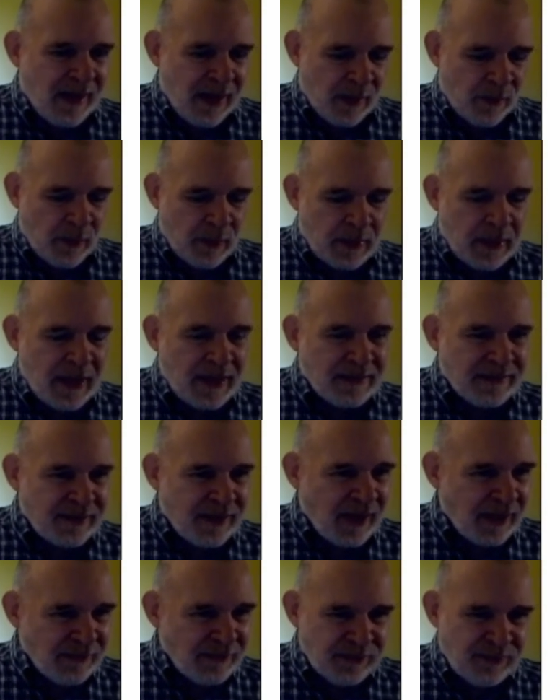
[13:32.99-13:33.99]
and when I
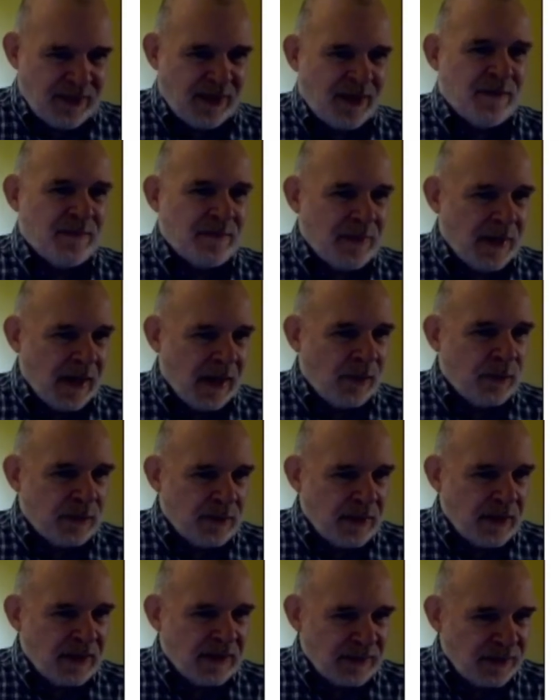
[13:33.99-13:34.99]
touched them I
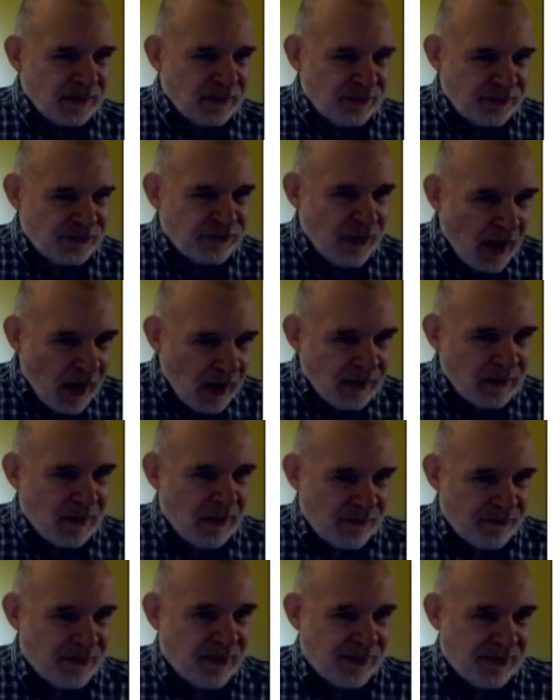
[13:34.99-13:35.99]
would get a little shock
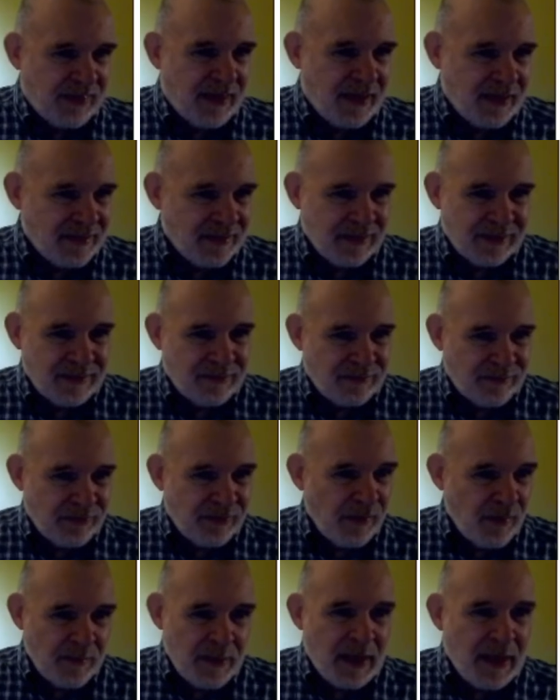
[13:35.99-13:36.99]
off the thing.
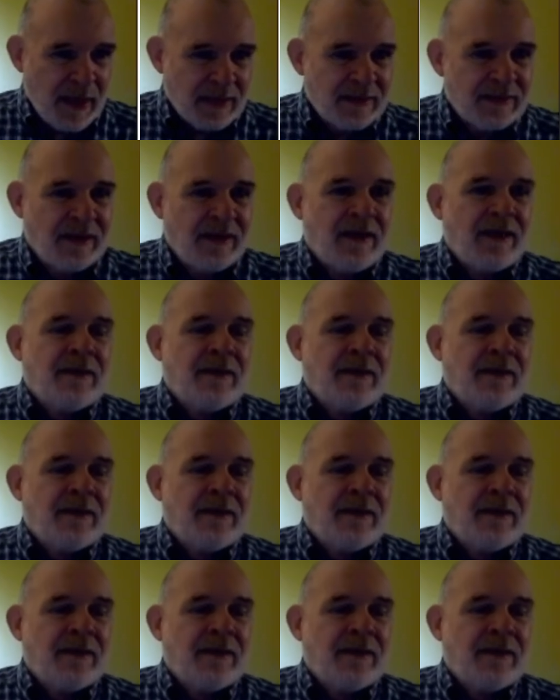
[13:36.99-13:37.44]
Very bad.